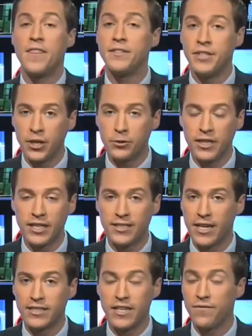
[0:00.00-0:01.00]
And the DOT
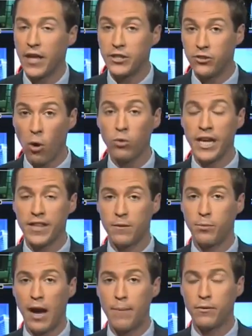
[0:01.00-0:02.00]
says if they don't get
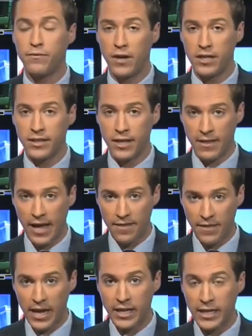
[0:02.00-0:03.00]
the proper funding
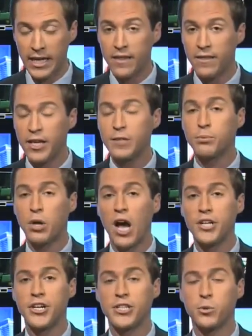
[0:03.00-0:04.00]
that they need, these
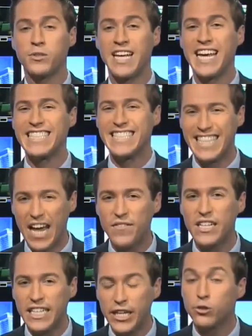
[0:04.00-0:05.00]
projects will take
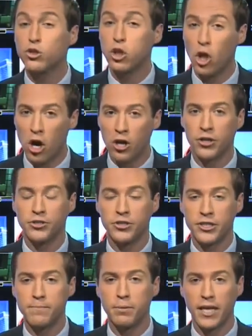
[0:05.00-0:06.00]
seven years longer
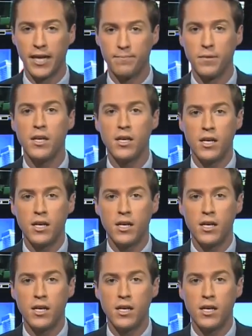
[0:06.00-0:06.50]
to complete.